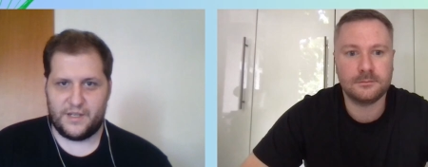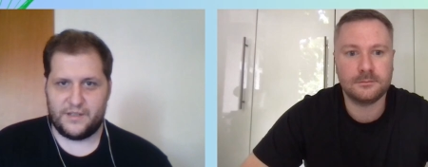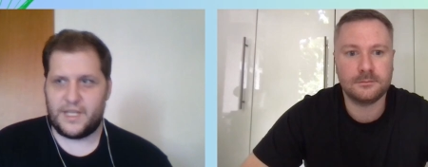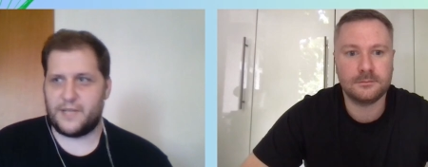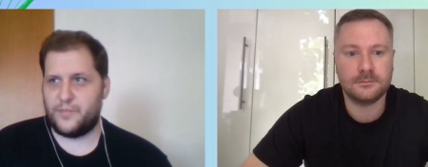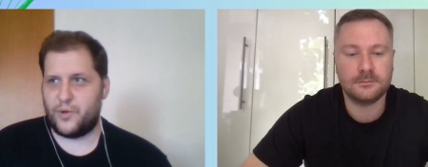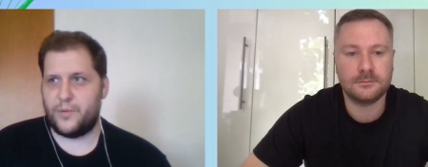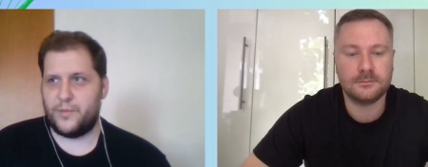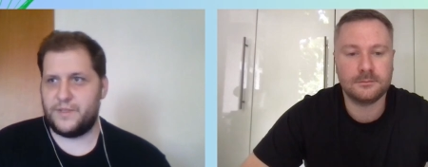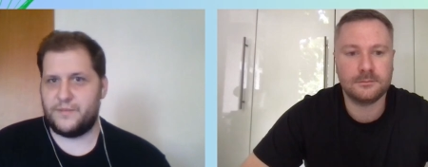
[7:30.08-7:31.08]
Speaker 1: that
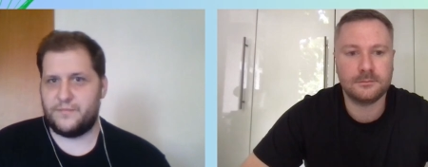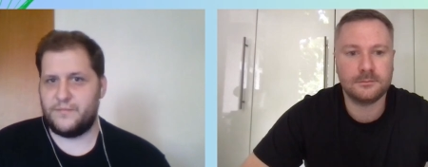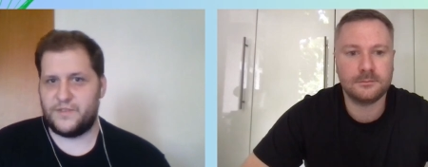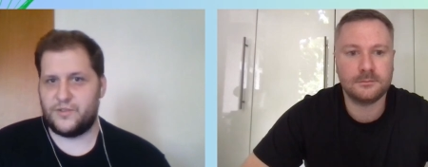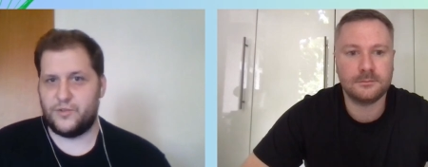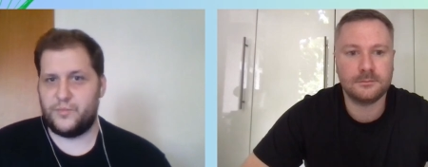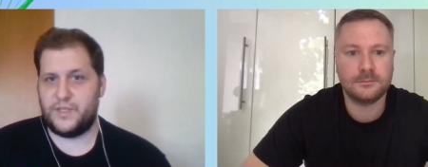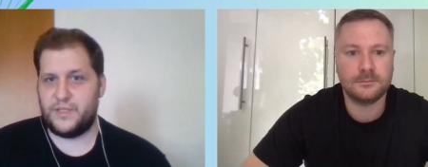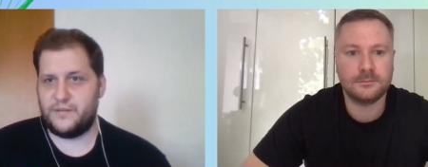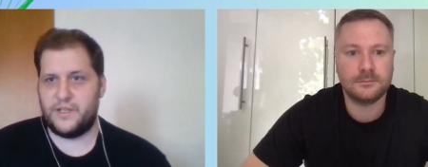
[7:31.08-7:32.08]
probably this could
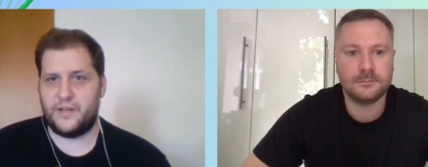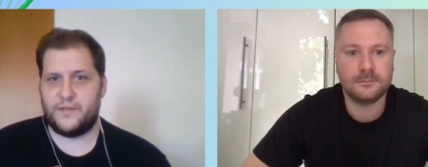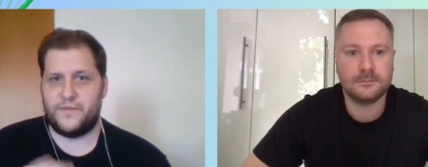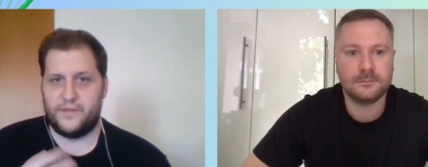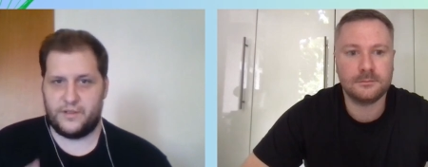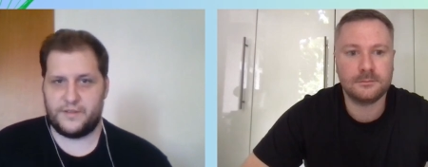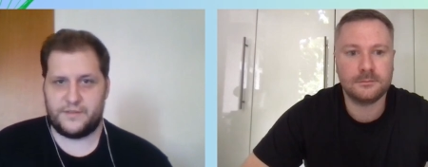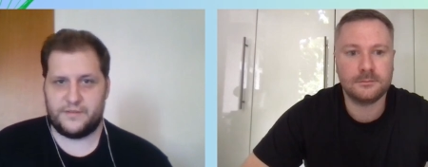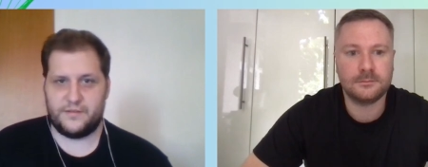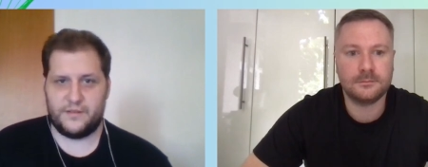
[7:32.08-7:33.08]
be their first
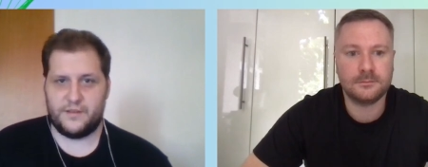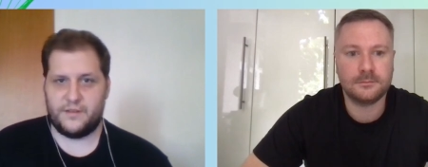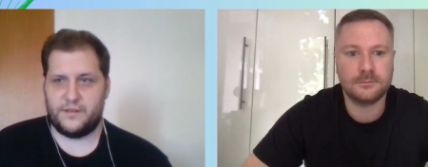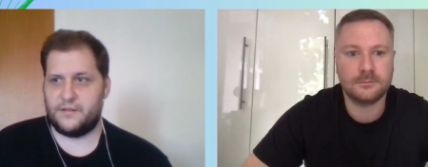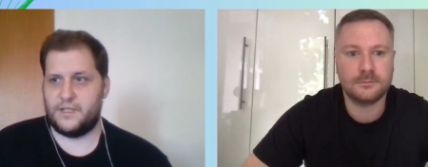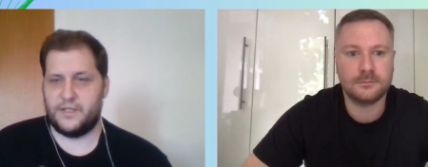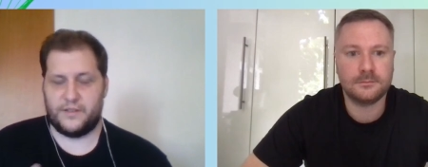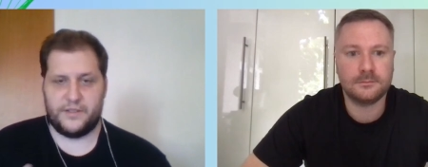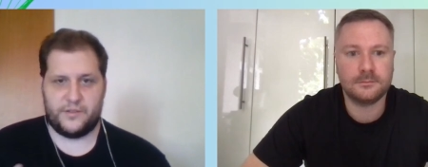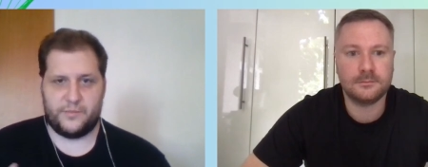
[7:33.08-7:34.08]

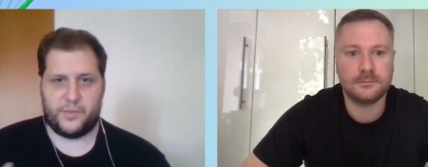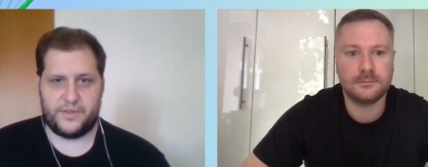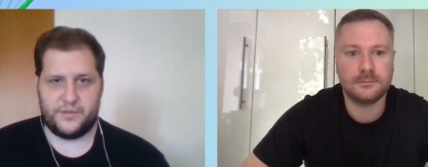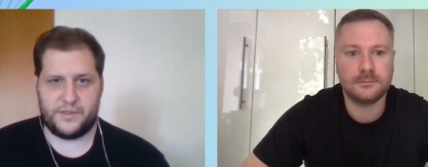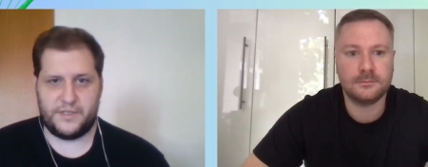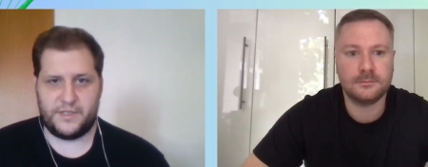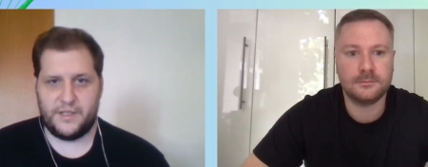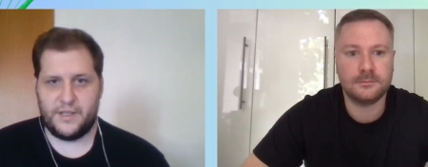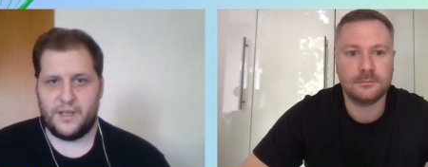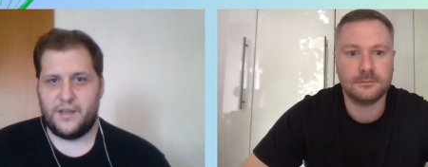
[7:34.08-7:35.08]
career opportunity,
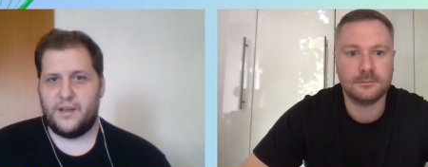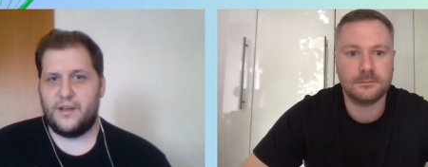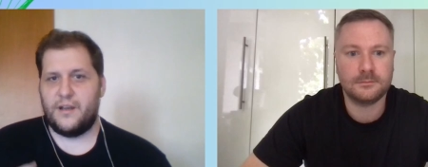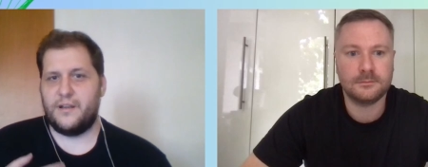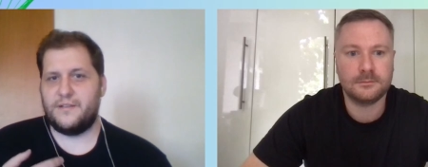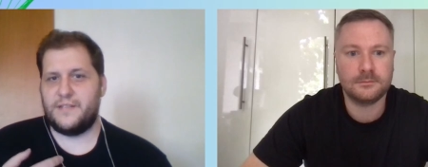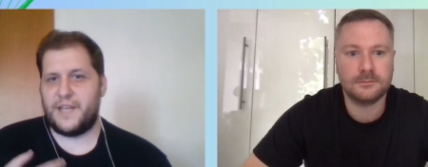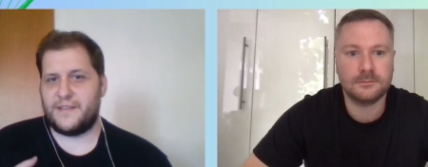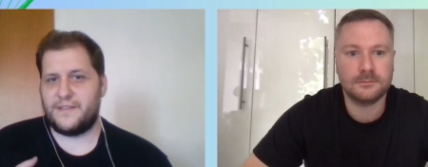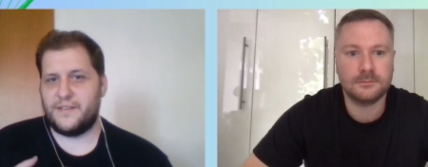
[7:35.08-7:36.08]

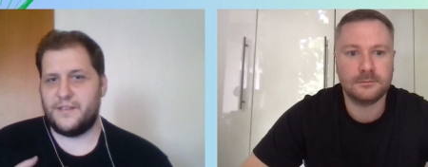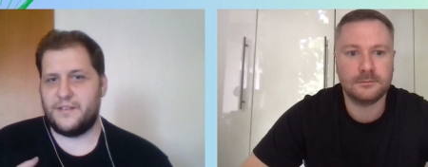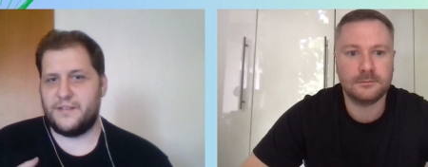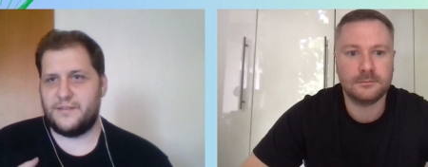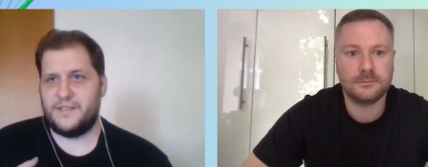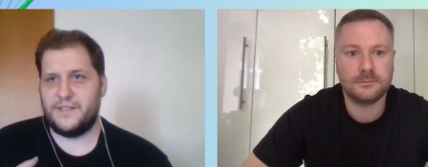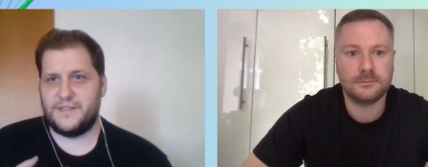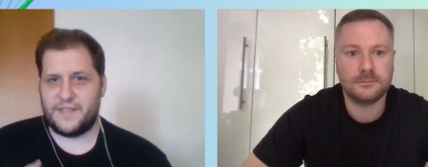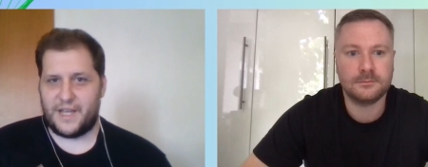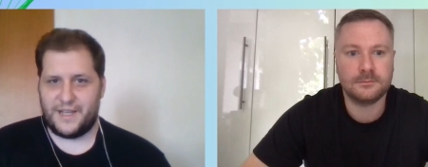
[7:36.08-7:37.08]
that
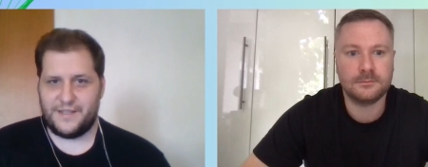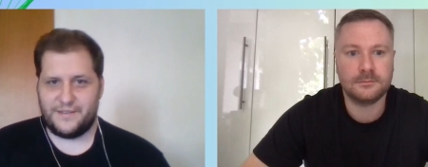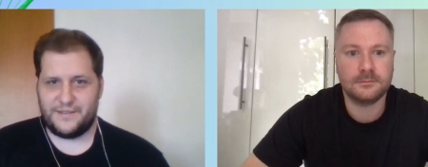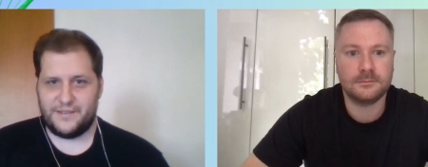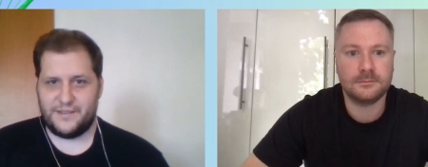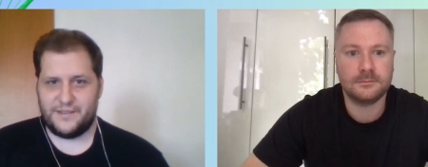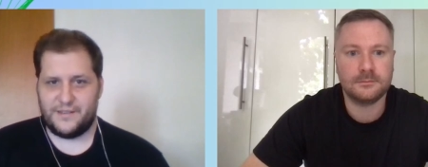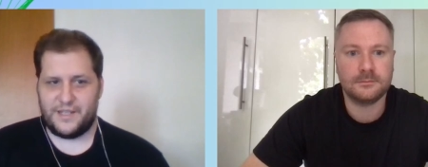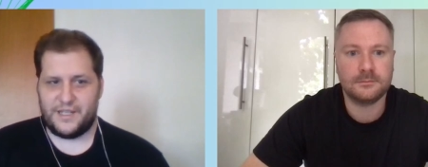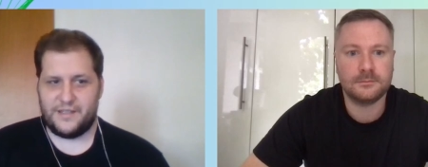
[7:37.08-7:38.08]
design
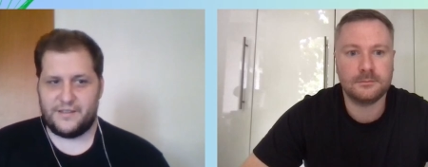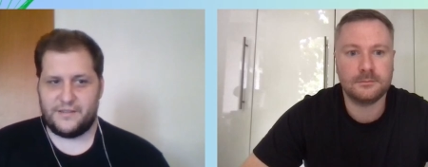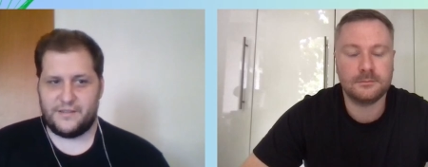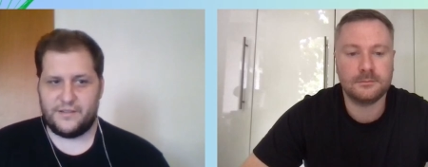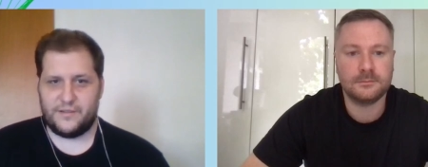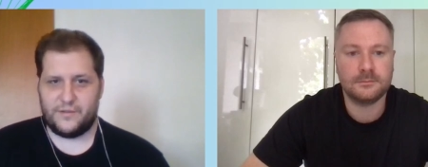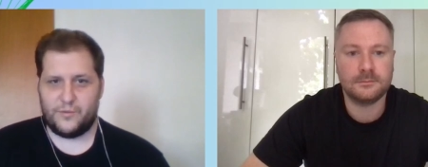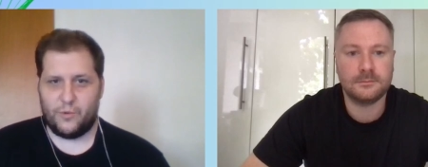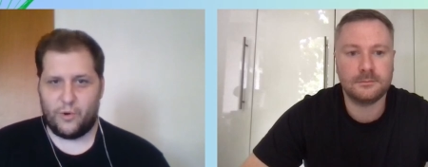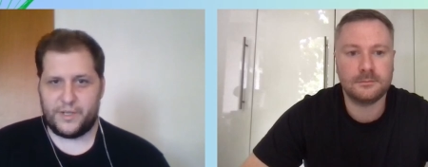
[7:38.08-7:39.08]
and
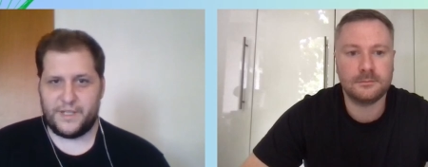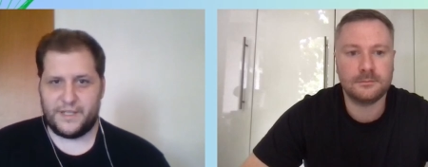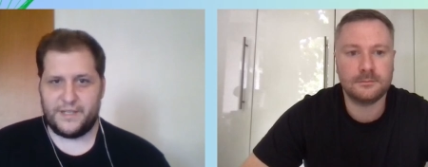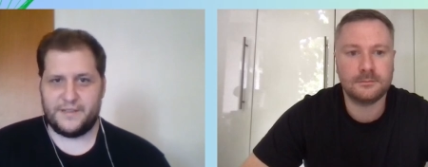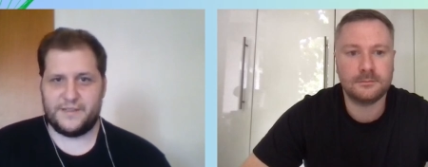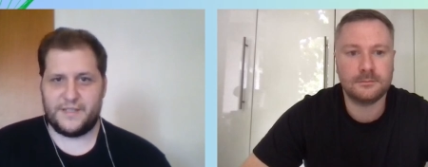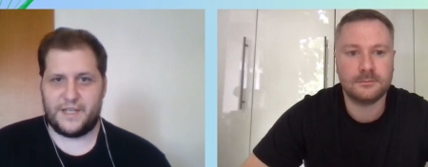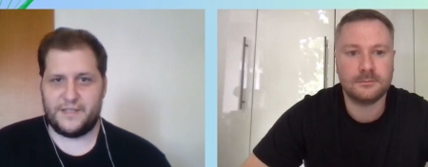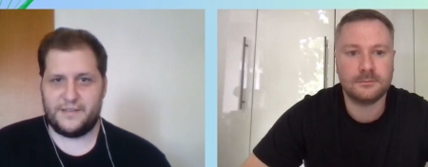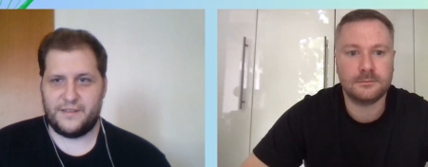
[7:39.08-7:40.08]
working in
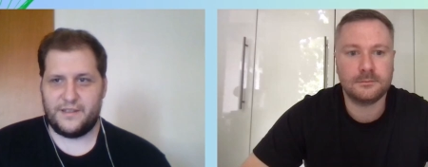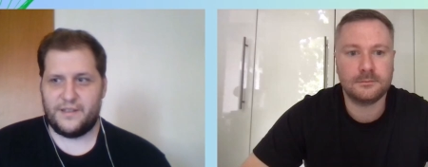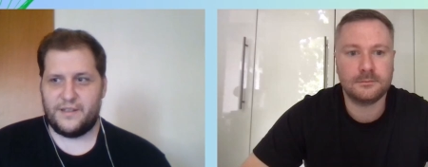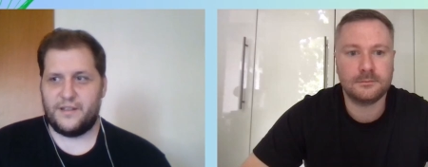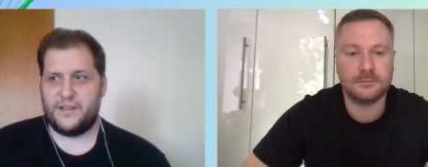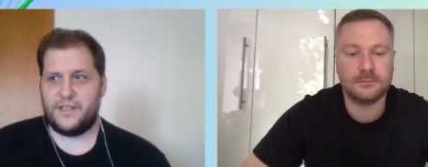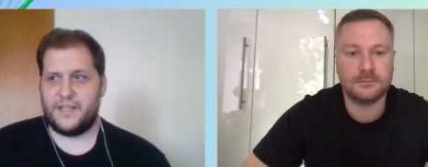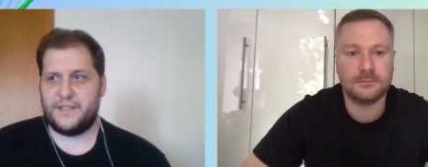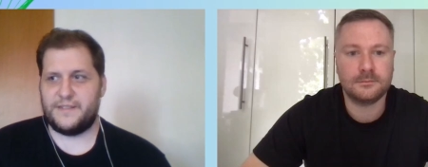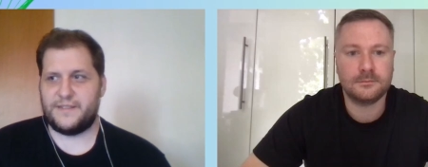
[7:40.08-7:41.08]
design
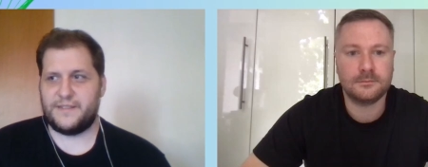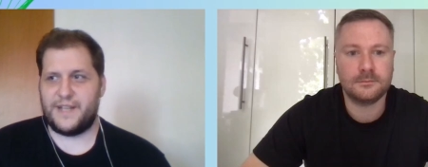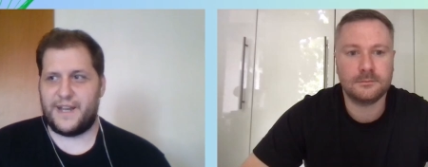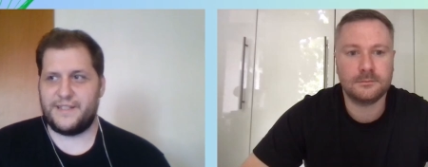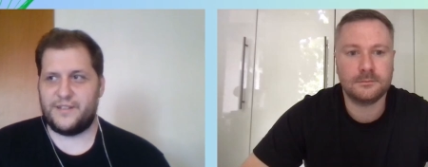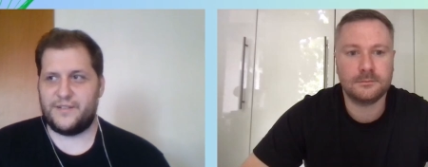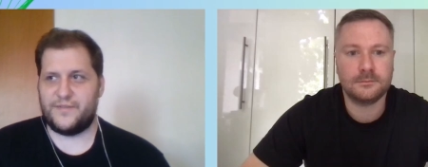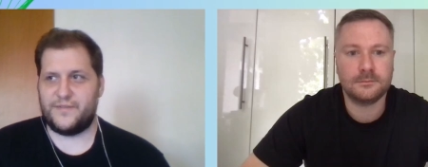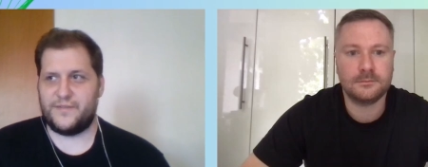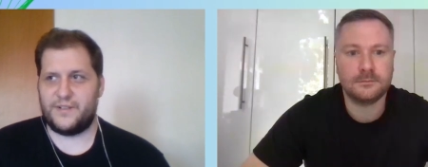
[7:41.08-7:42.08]
is kind of